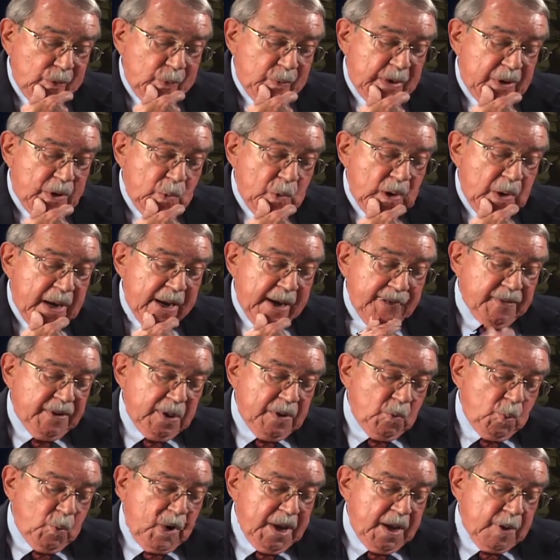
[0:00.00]
We arrived
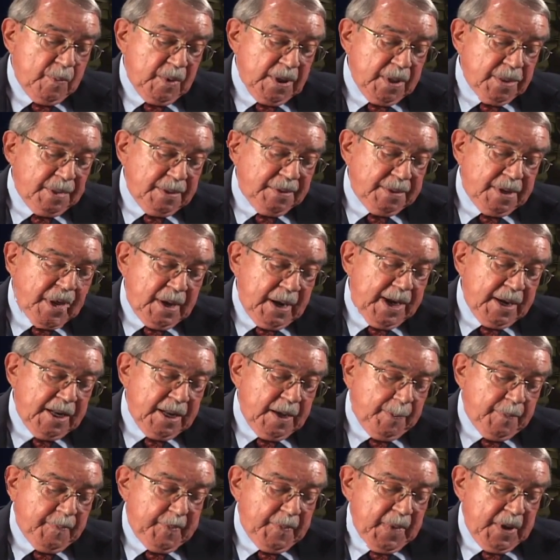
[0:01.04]
in Weymouth and tied
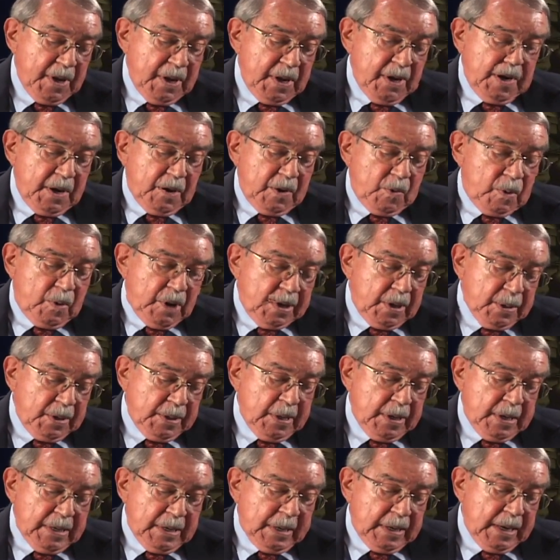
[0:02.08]
up
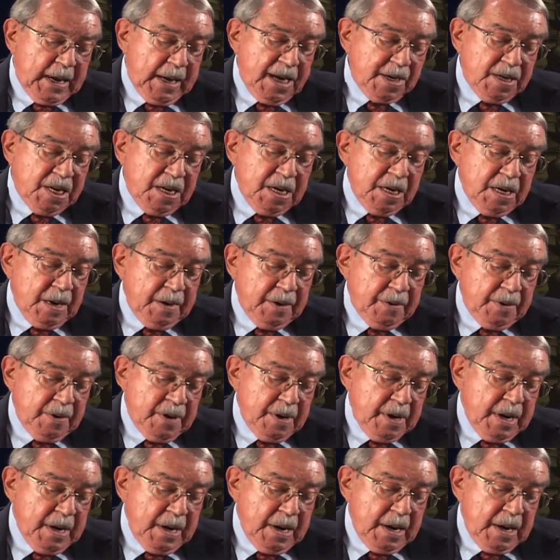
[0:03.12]
around
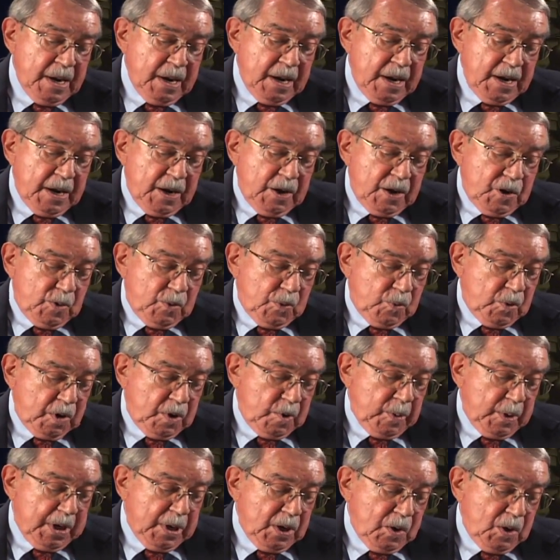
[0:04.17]
1800,
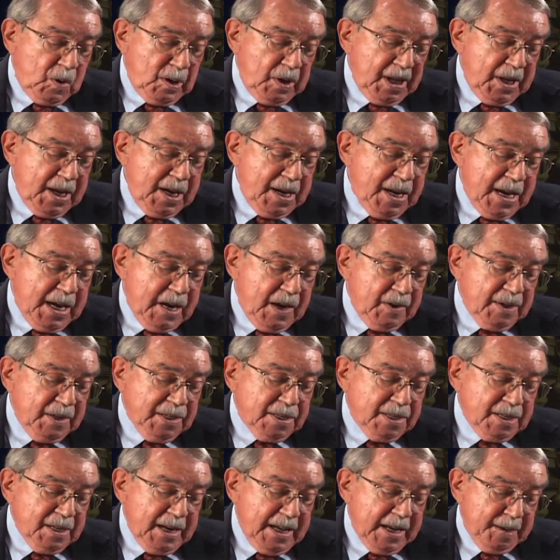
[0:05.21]
where we all lay down and
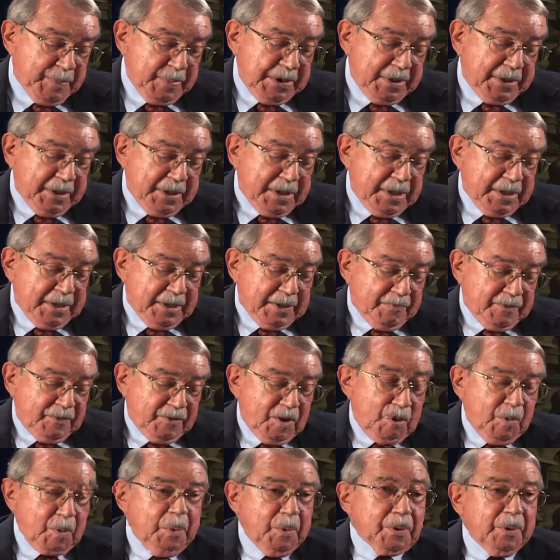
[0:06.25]
slept,
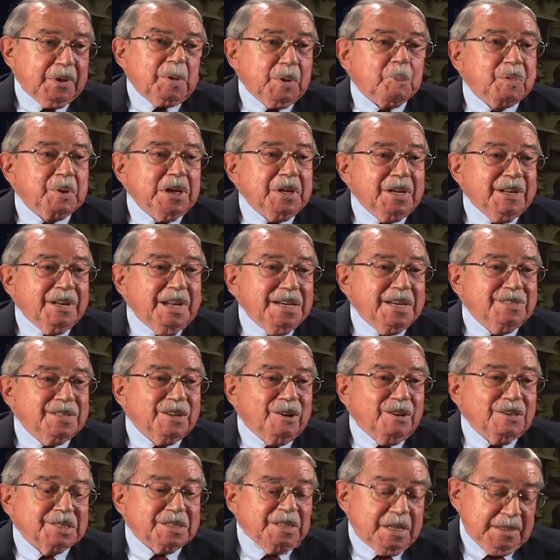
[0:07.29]
for we were completely
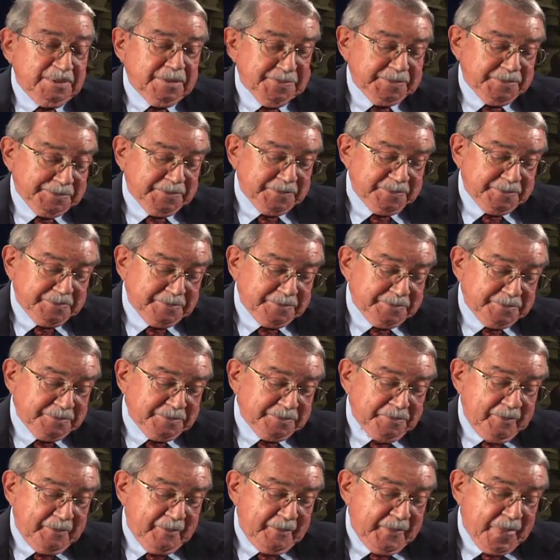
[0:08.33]
exhausted.
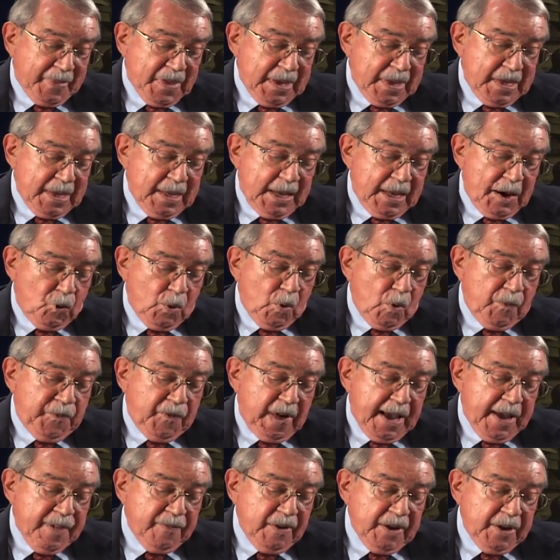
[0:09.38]
At
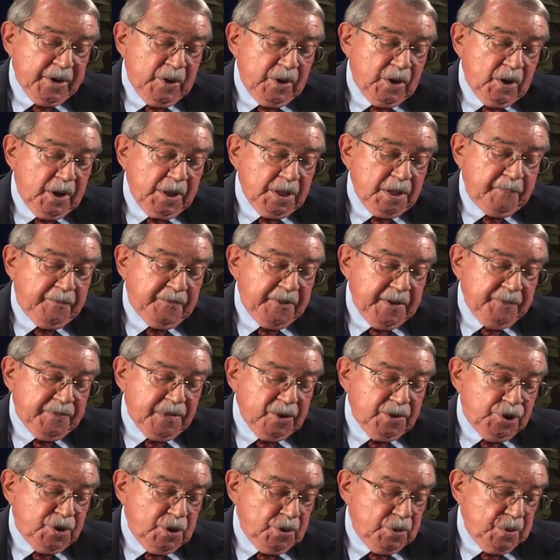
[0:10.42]
0500, on the 5th
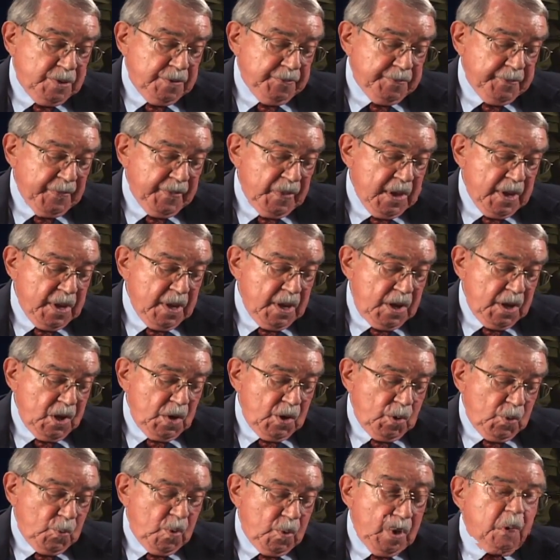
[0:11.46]
of June,
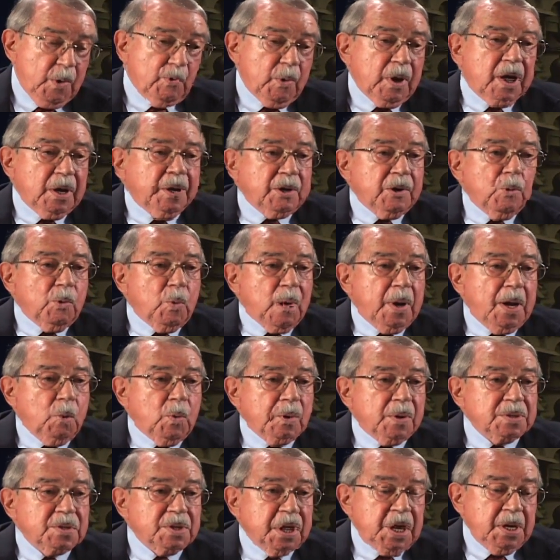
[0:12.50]
we were underway
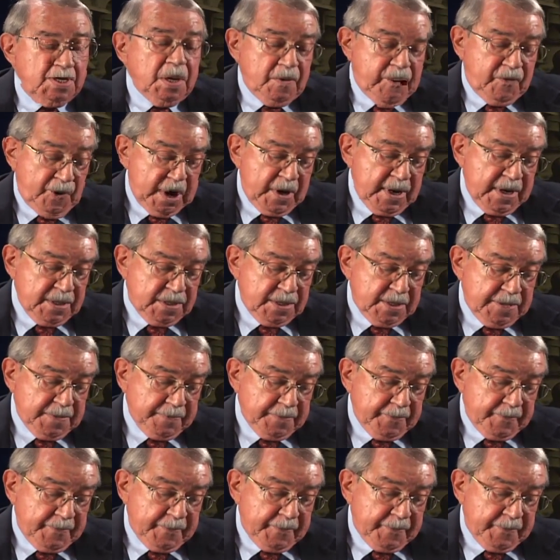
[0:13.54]
once again to France.